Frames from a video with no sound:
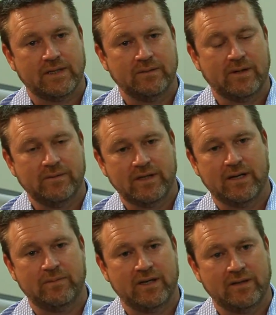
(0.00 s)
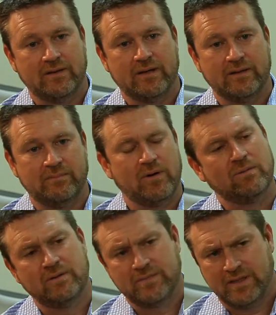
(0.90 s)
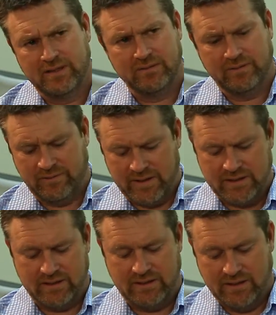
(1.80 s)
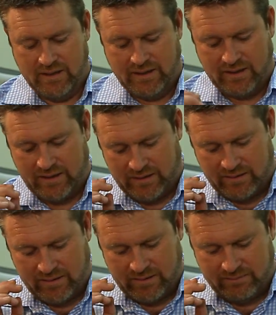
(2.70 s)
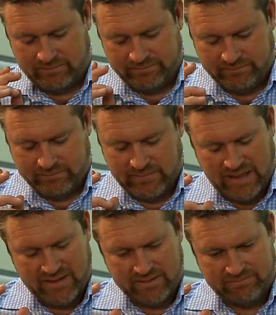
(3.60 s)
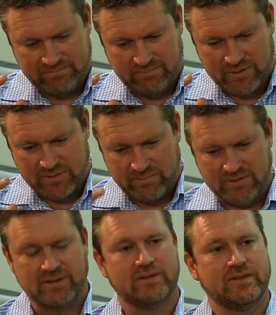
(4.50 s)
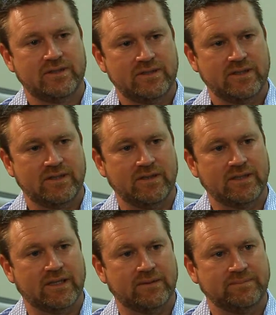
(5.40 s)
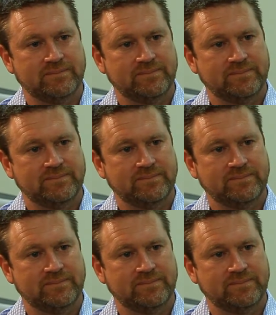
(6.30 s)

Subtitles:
Can you maybe elaborate around the problems that you were facing and other possible solutions that you looked at?